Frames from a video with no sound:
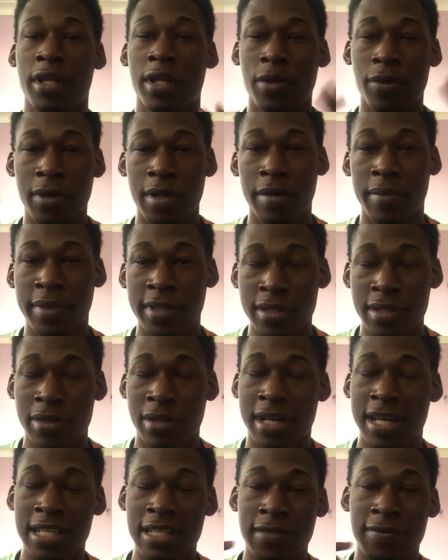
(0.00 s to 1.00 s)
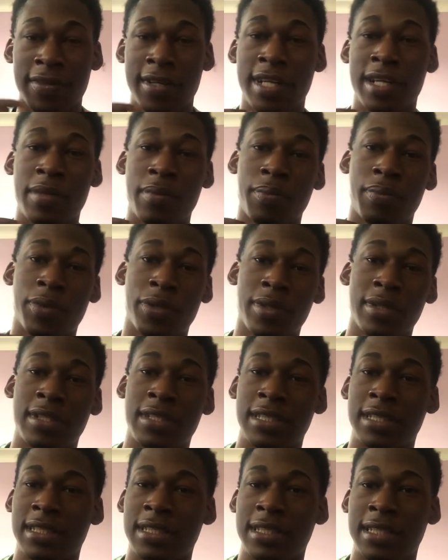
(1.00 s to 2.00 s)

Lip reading: You know what I mean? So that's very important.